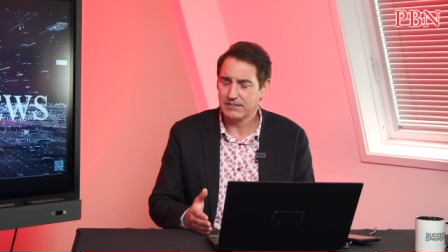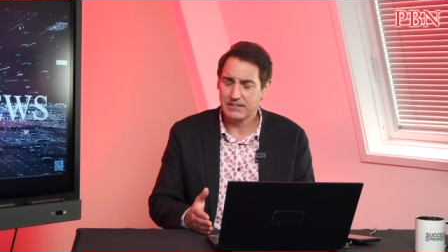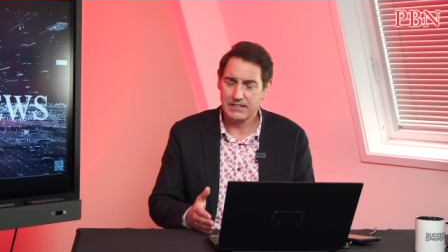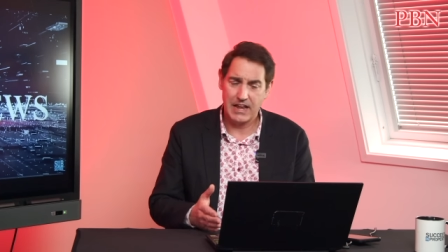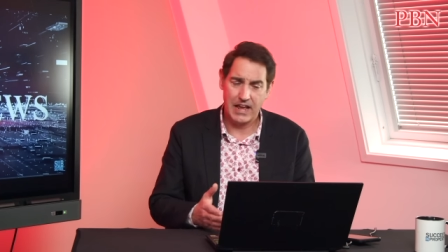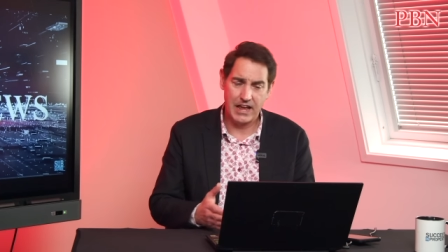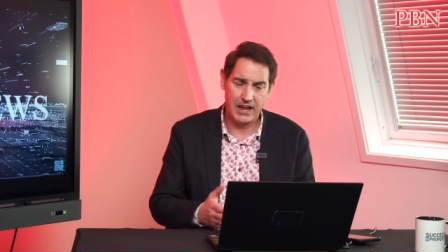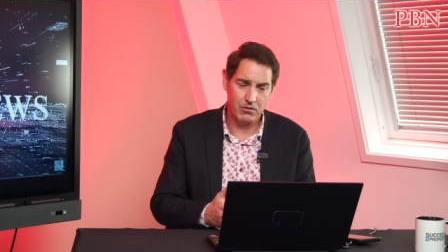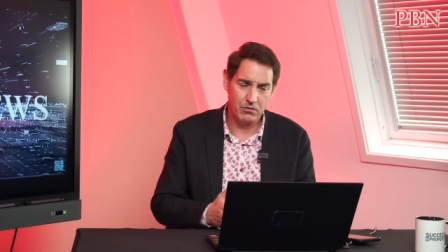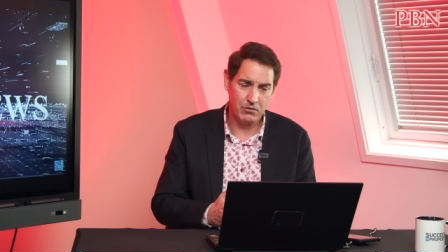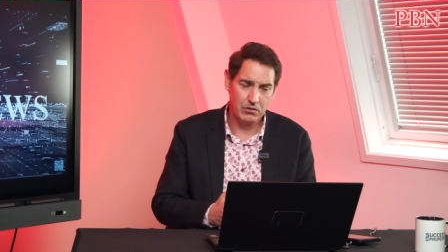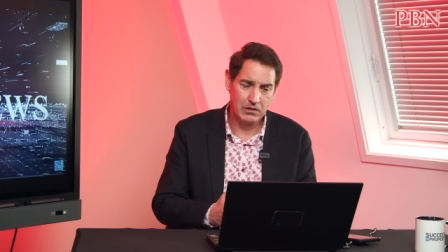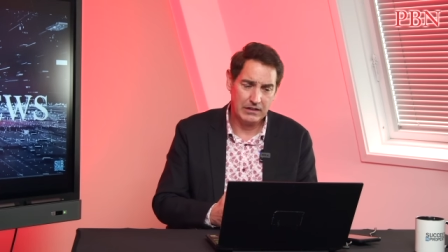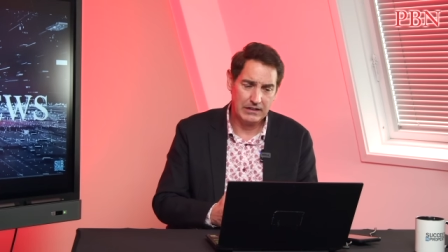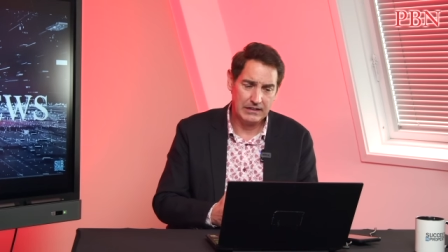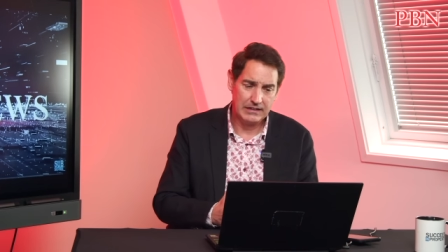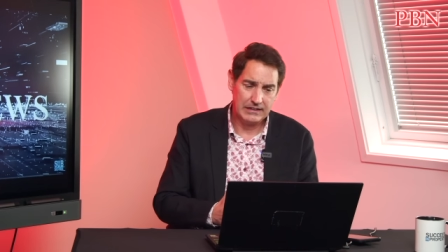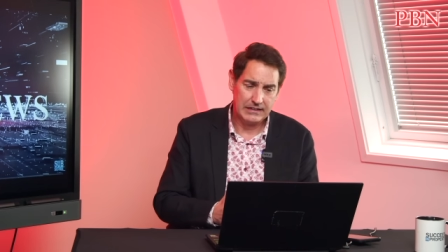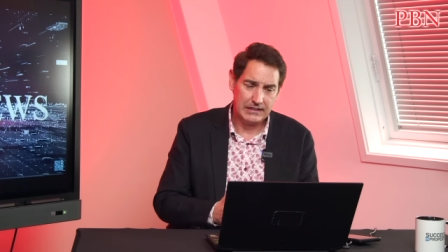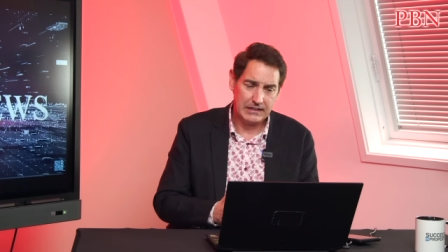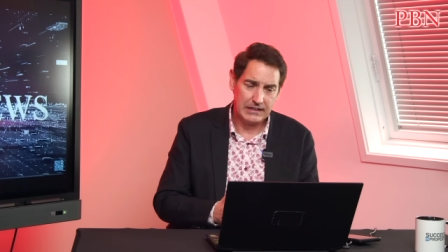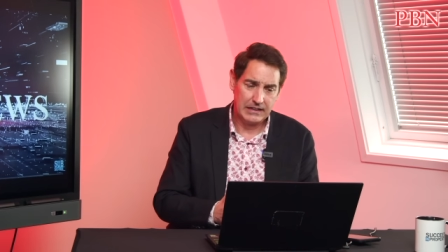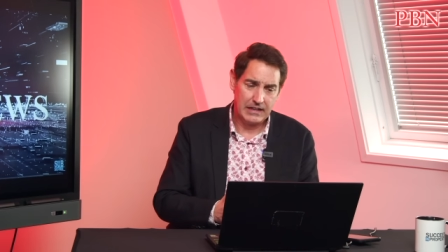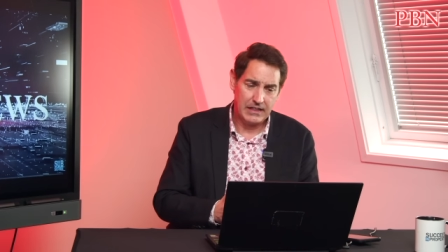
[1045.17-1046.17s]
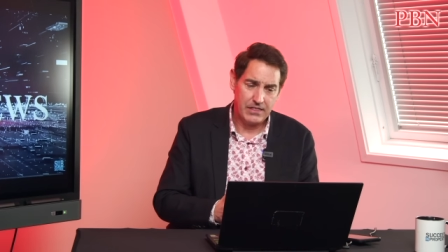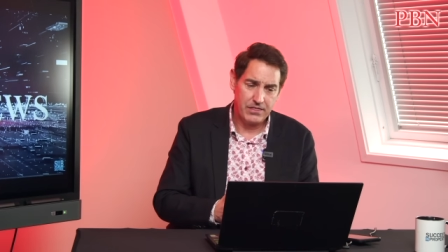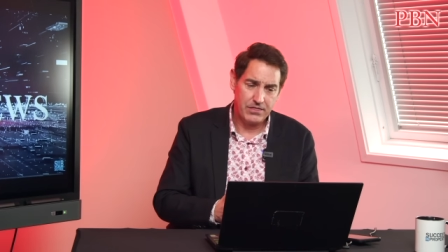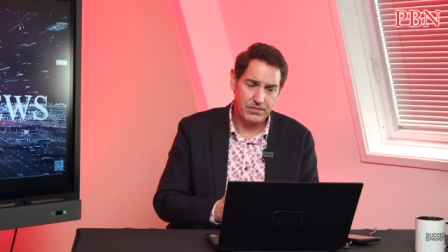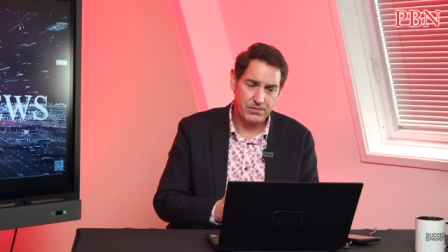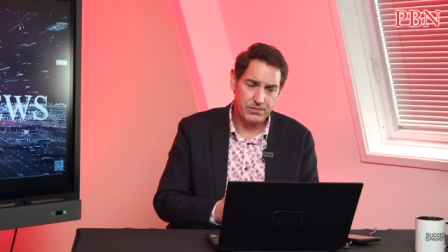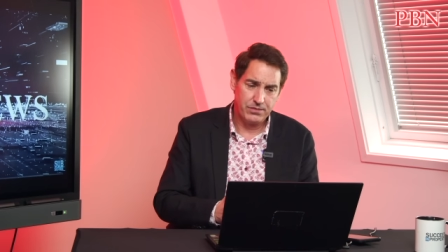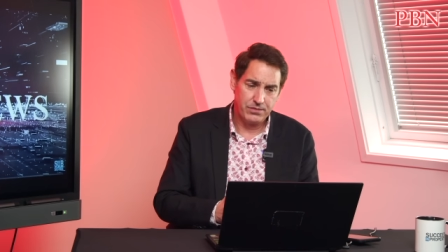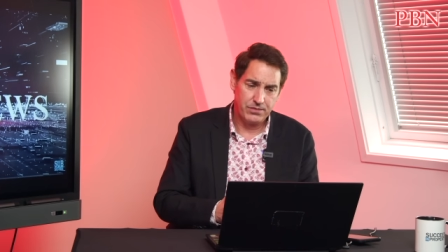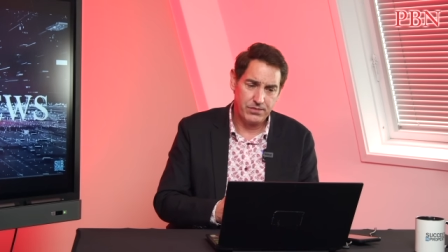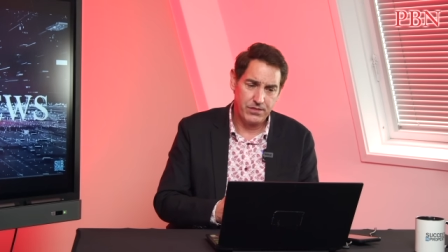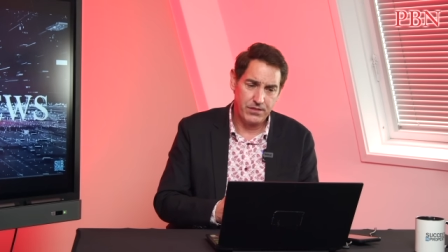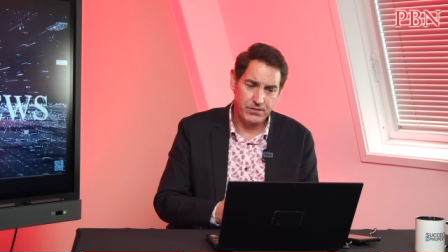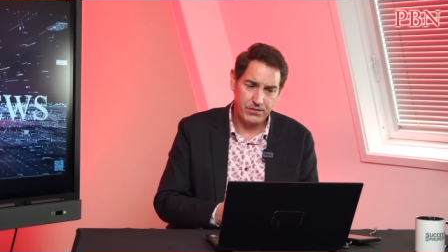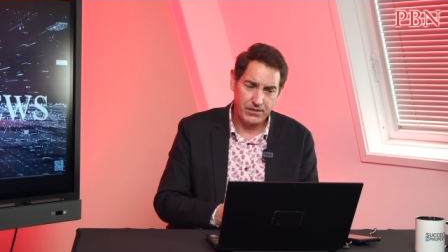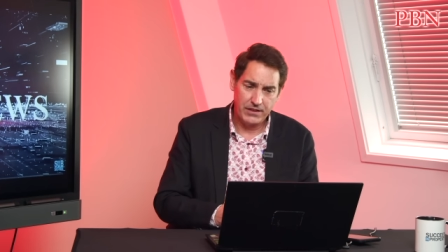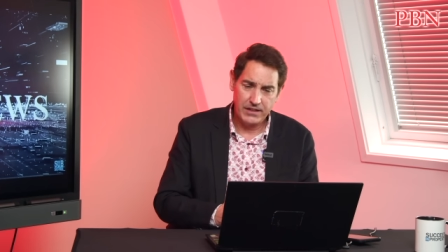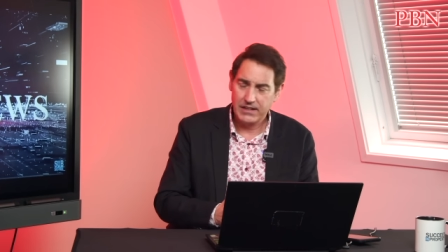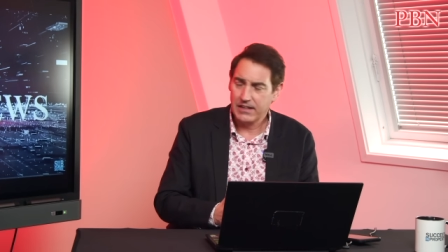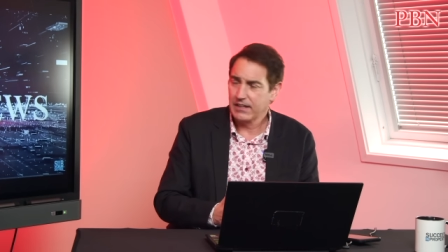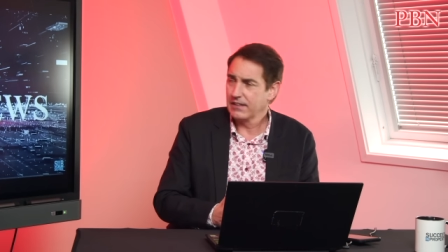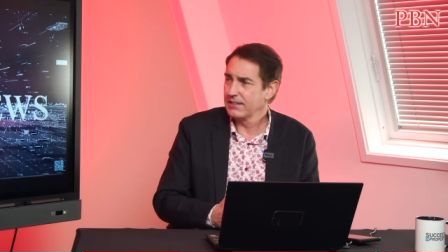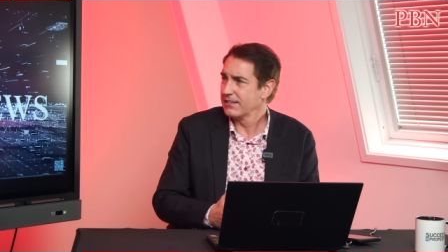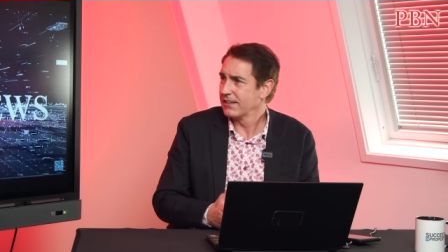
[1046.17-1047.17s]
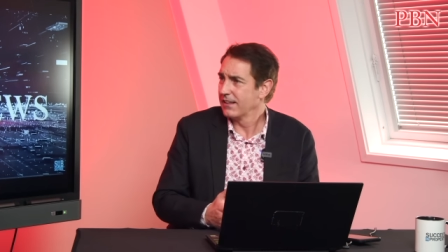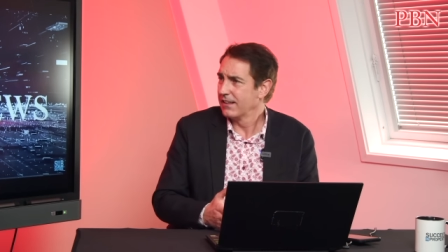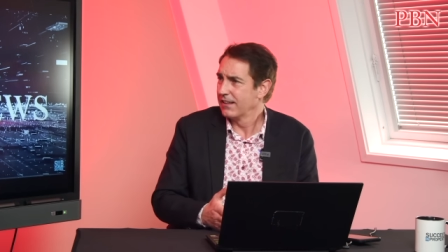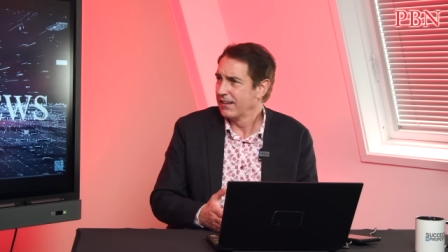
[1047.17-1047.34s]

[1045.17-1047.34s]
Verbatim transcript: Now, the thing is,